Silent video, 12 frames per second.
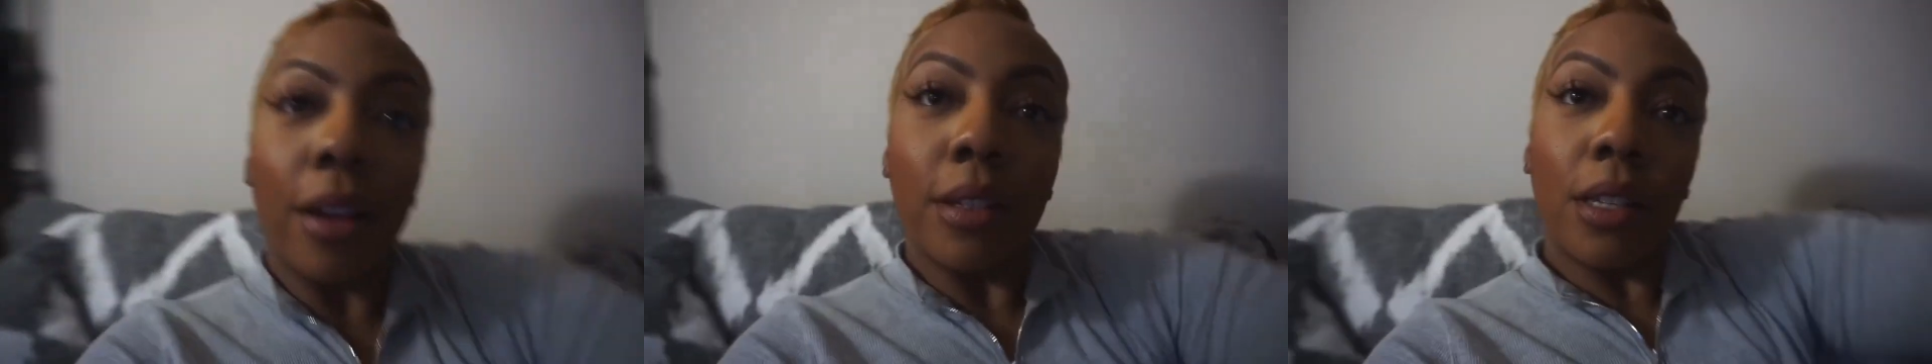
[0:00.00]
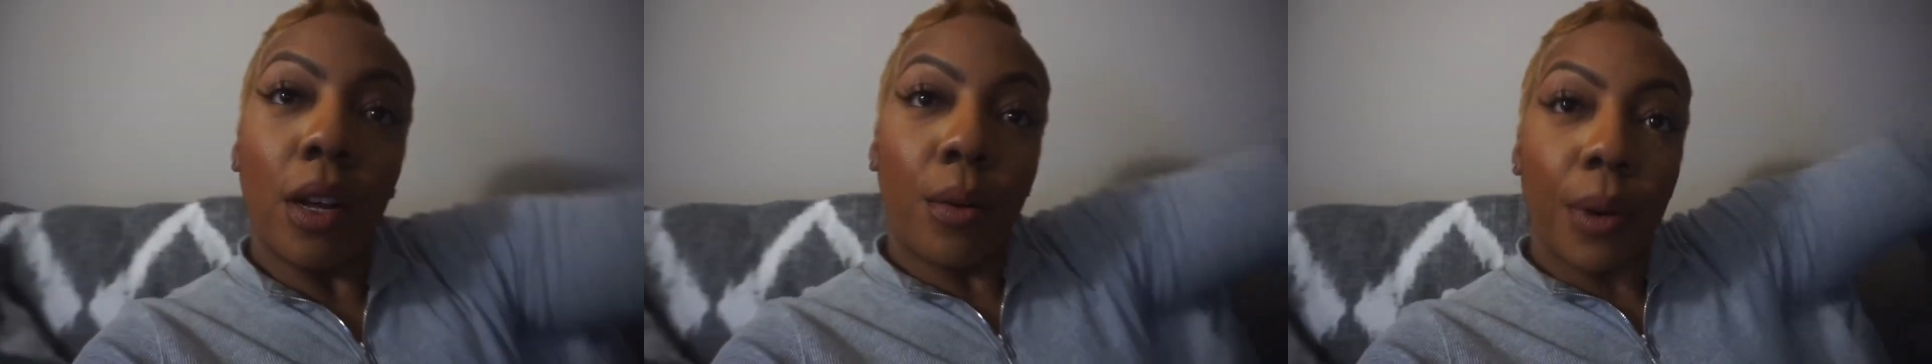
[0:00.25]

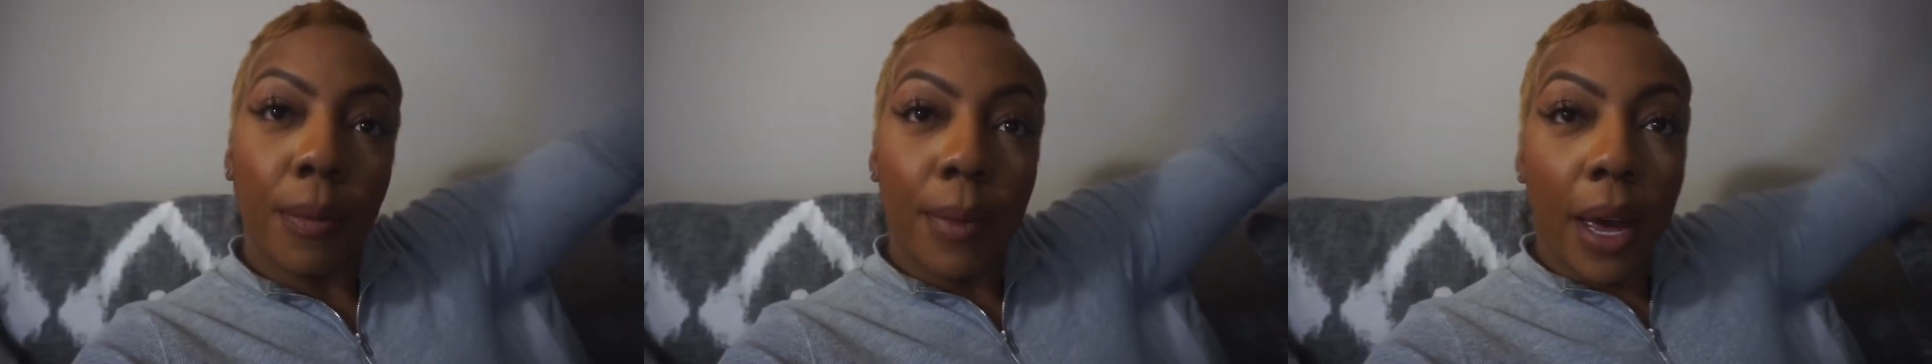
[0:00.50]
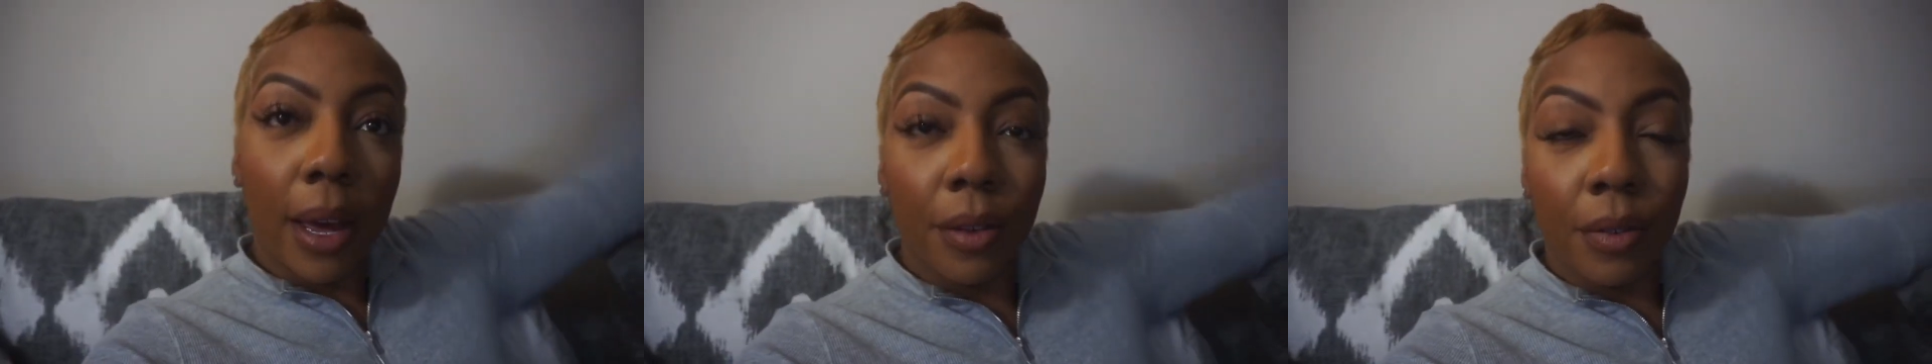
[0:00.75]
so we're
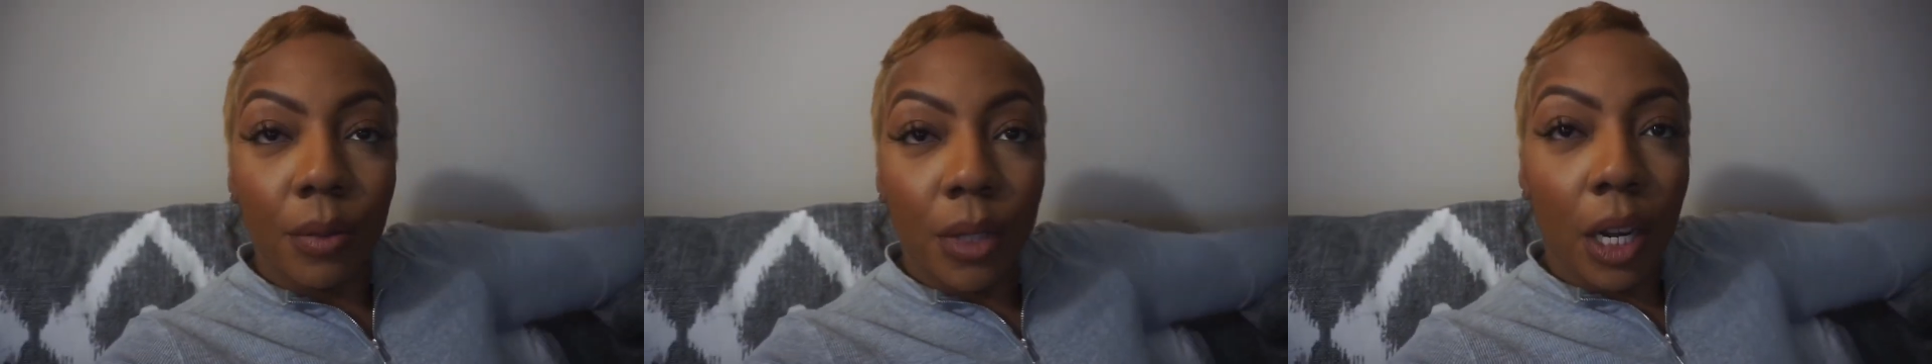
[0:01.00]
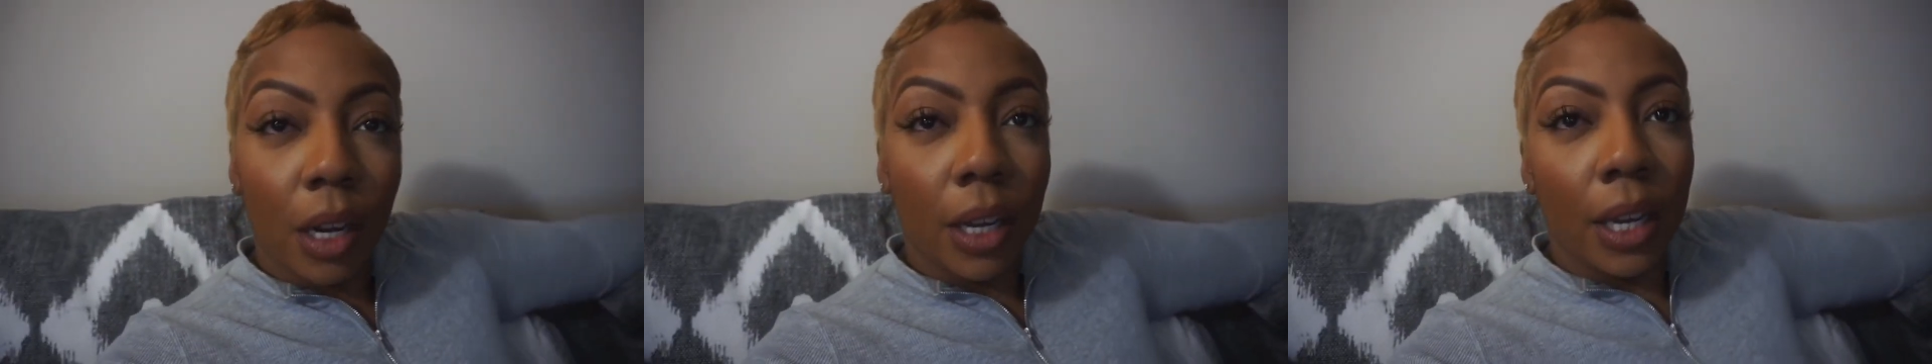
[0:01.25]
back from
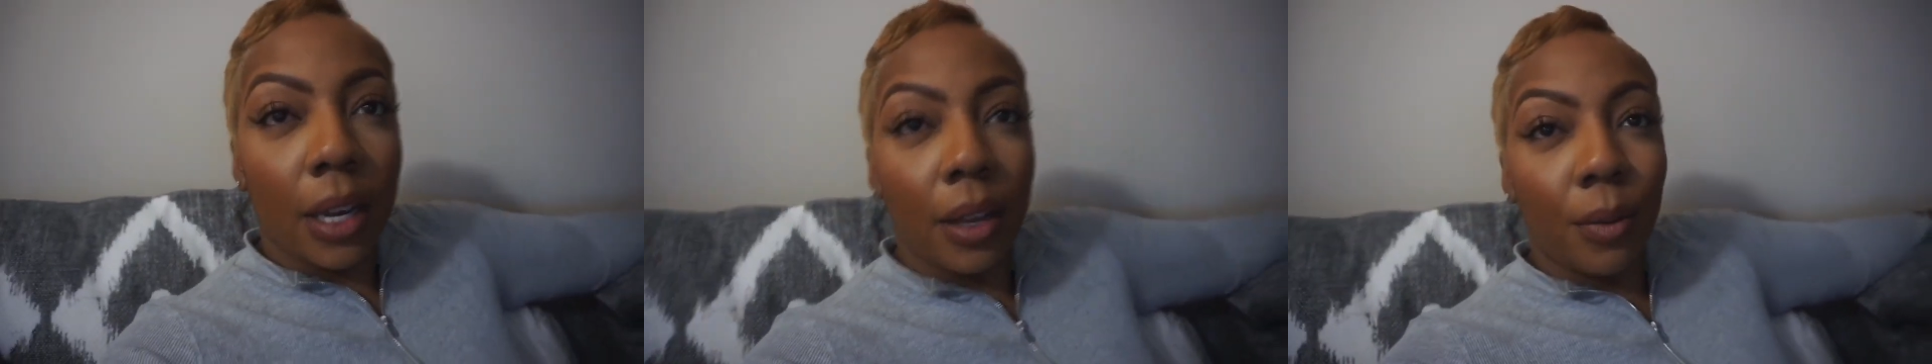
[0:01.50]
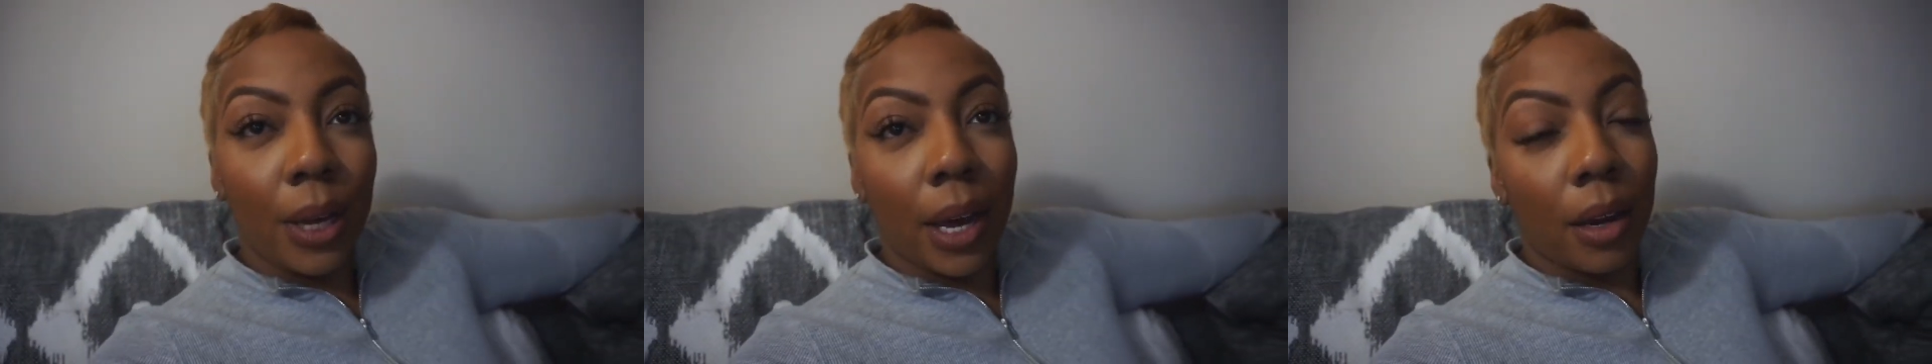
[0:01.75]
Target
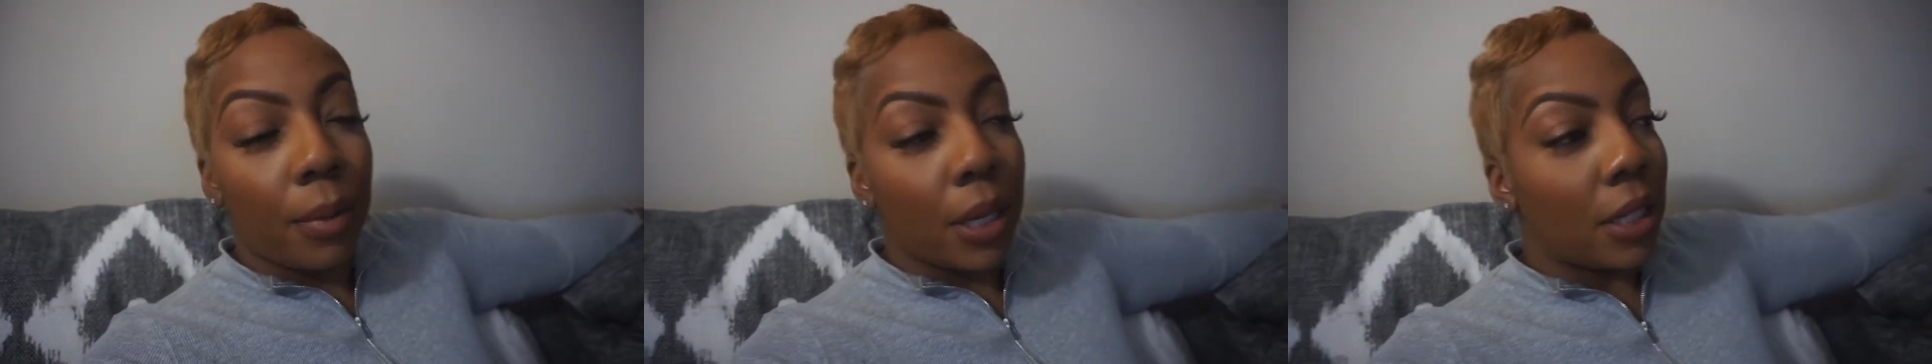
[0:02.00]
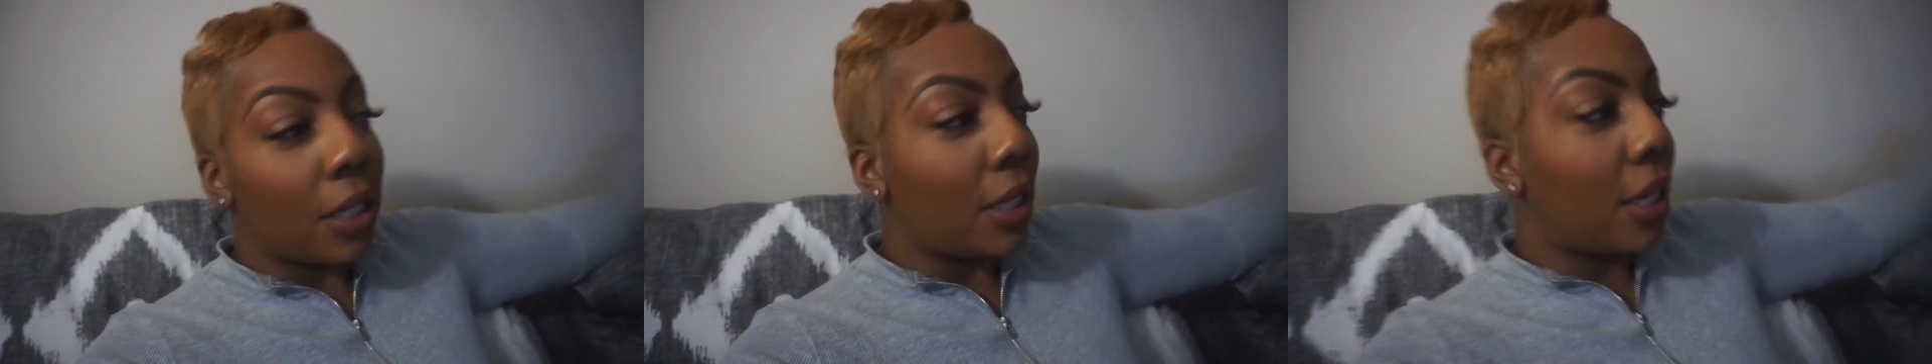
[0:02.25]
we got a bunch
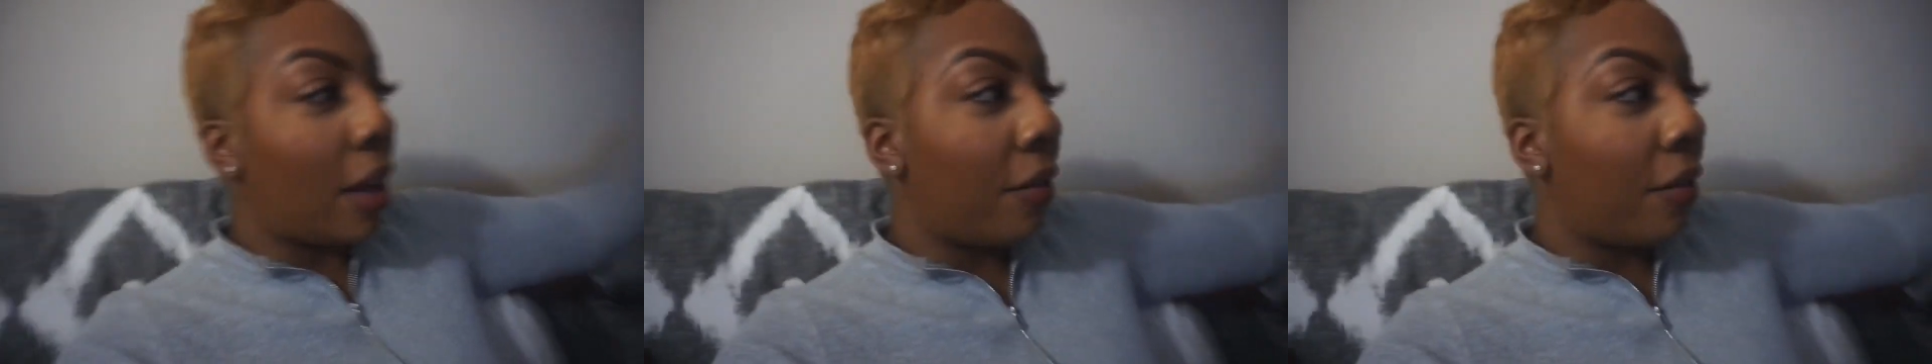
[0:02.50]
of stuff